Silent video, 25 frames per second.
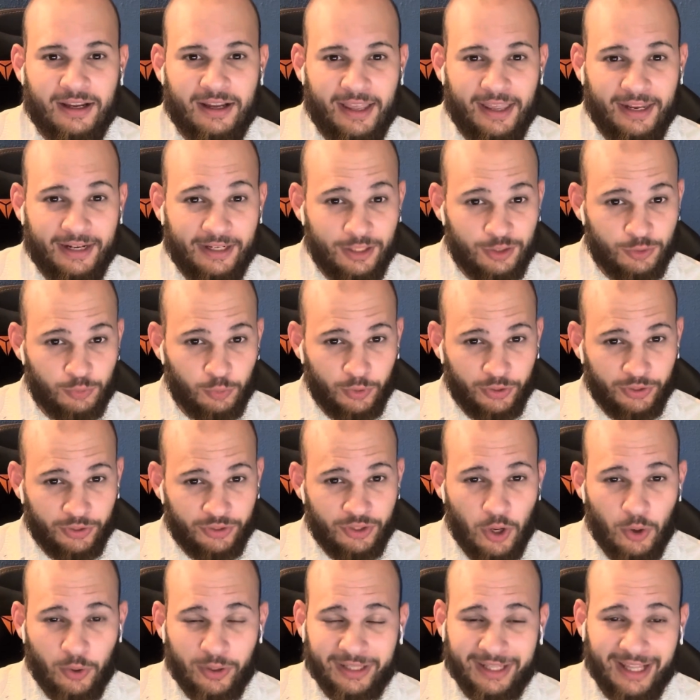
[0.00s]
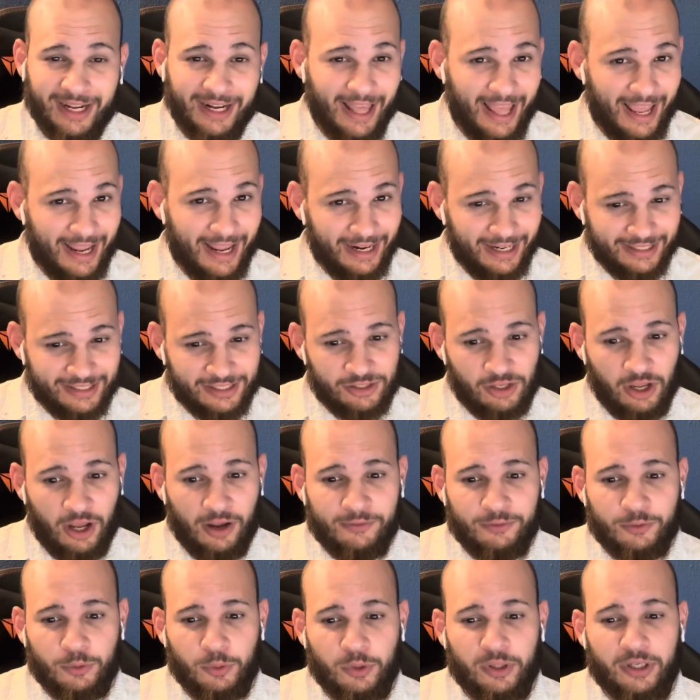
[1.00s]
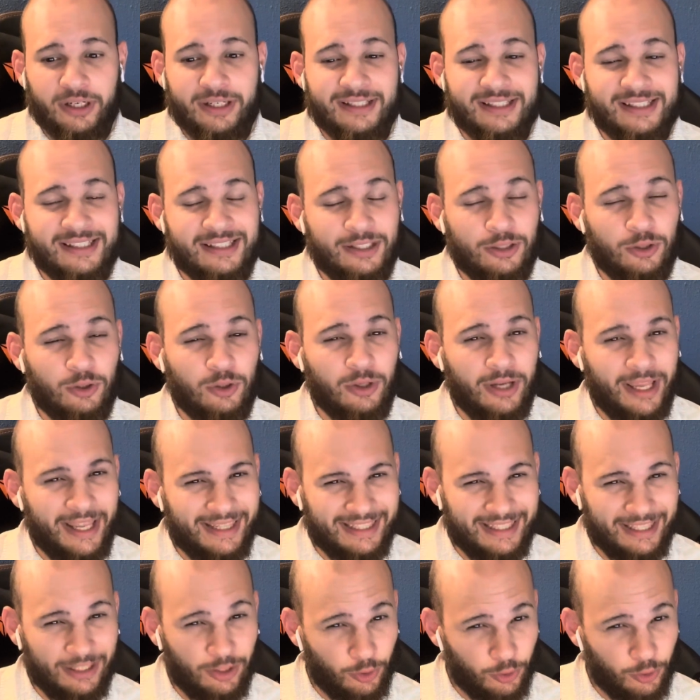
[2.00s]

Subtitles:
It is worth noting that AI software is still in the